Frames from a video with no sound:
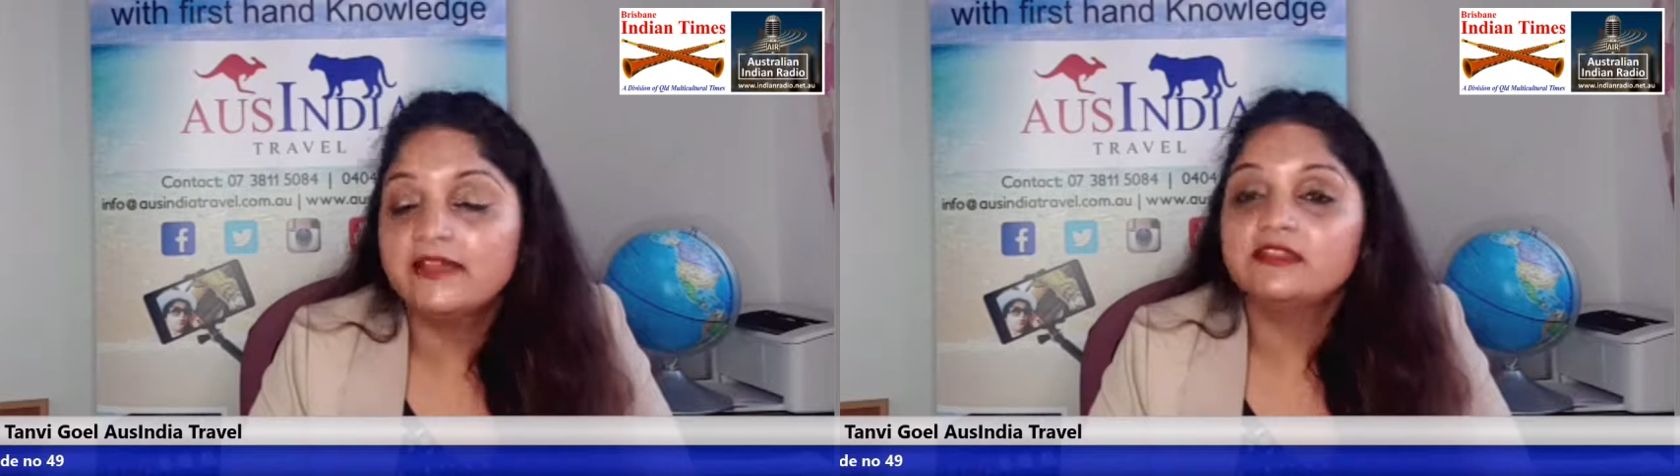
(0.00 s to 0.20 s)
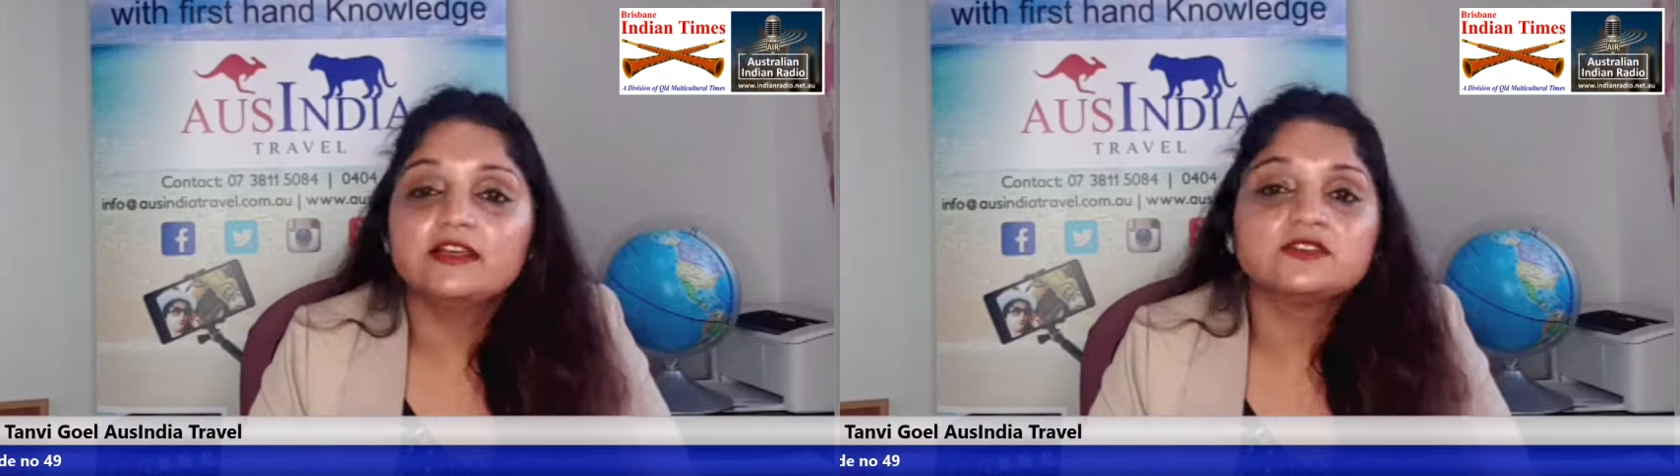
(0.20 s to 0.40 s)

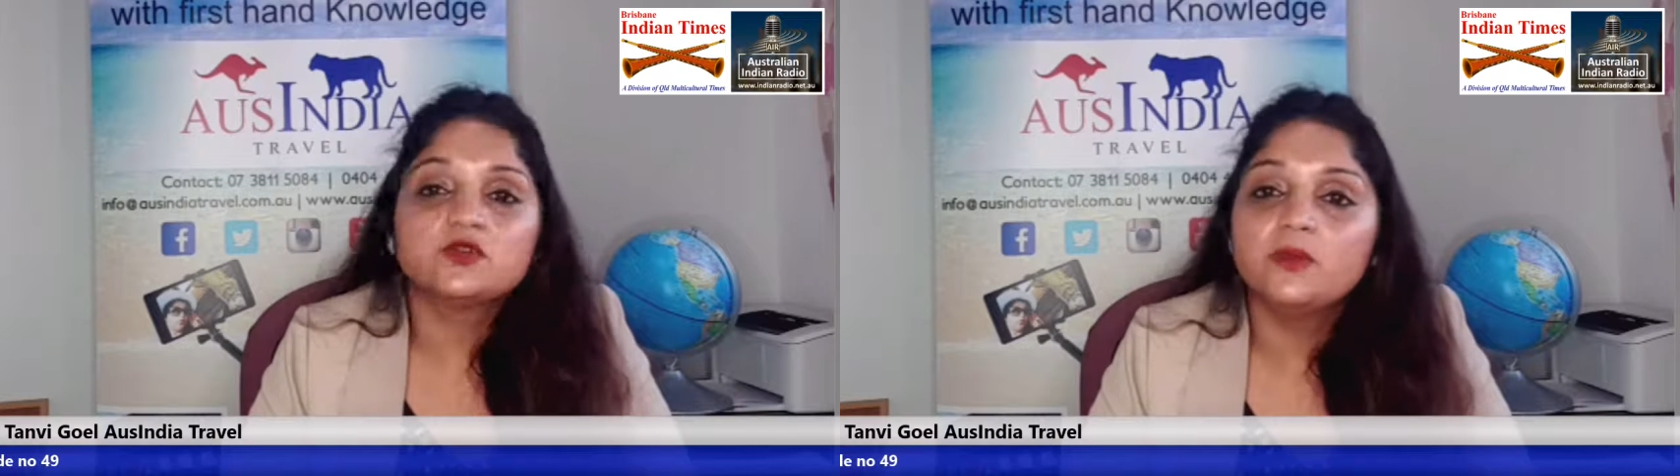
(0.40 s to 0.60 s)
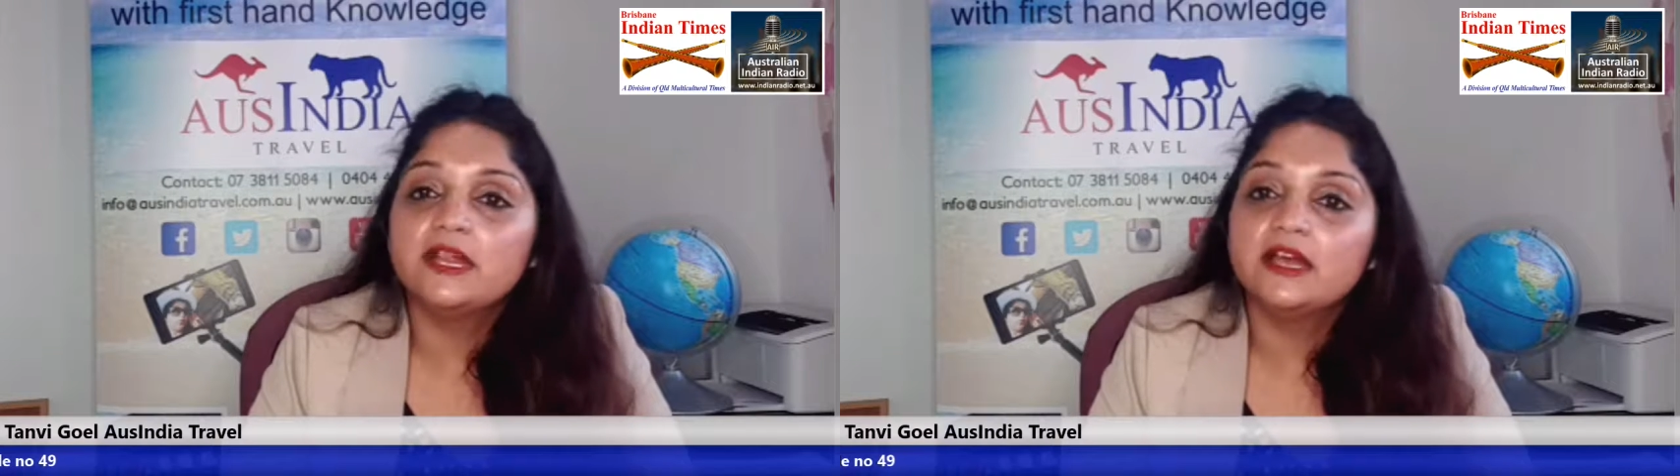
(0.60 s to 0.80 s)
and there are
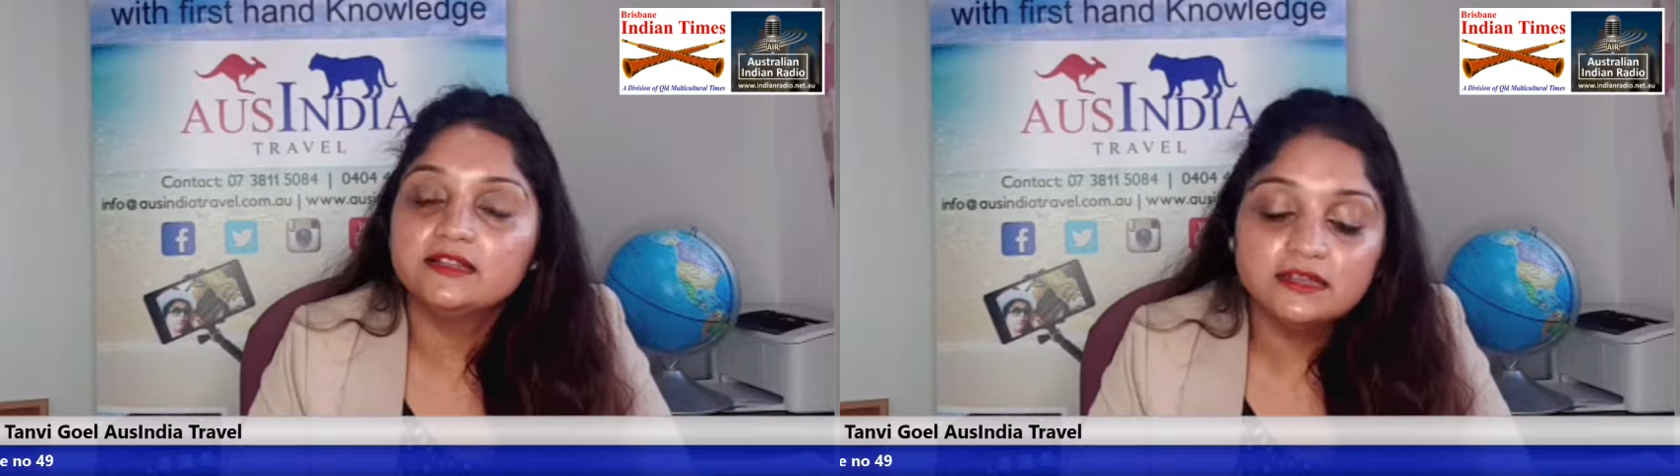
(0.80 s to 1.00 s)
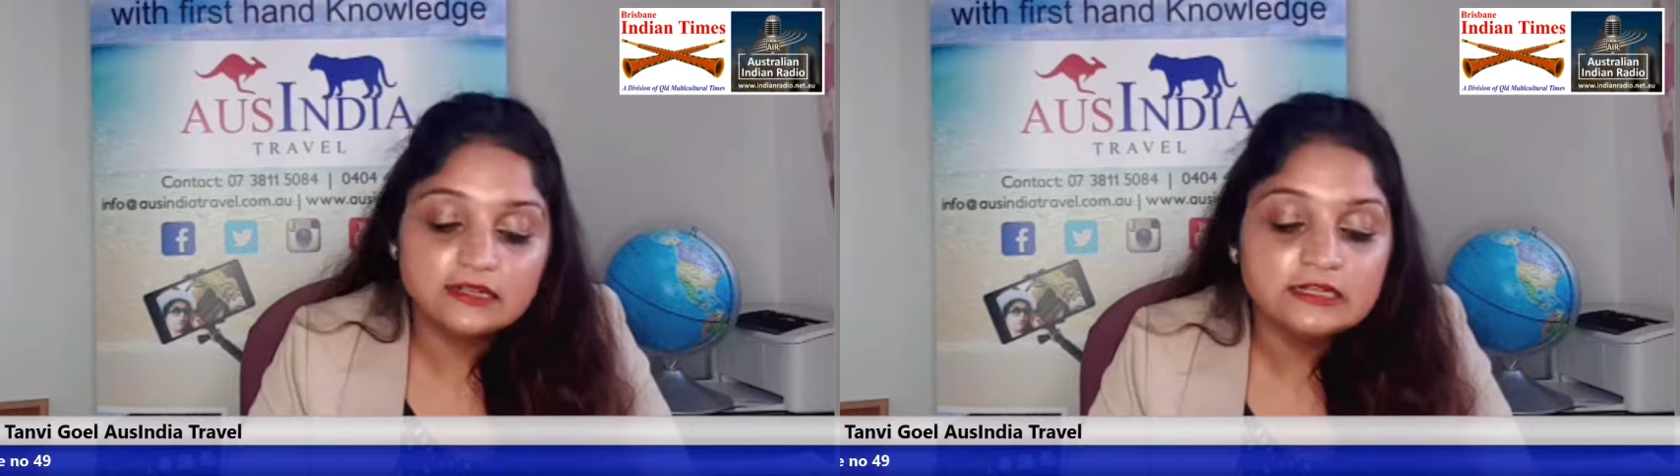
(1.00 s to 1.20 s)
so many
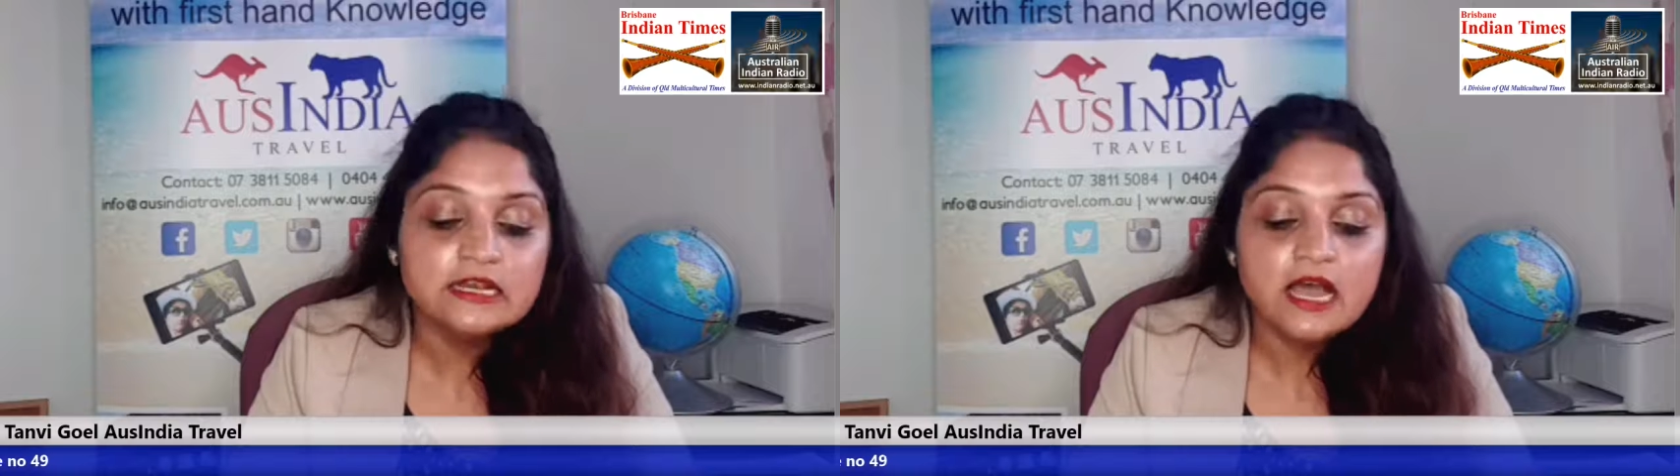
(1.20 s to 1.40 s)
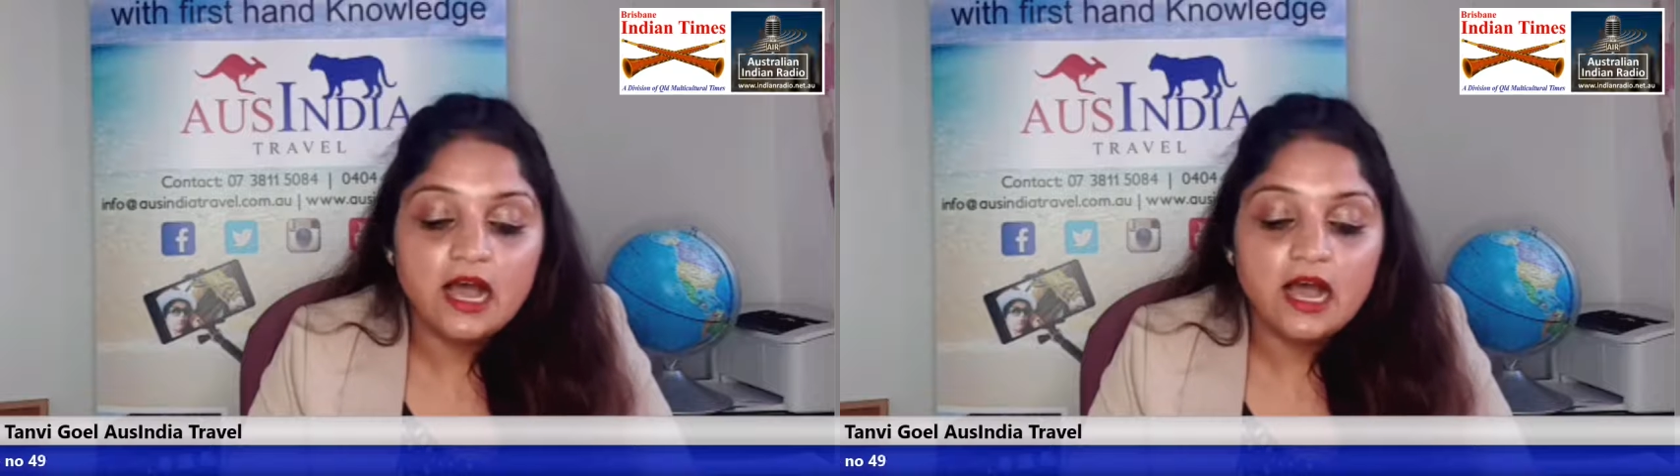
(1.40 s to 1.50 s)
other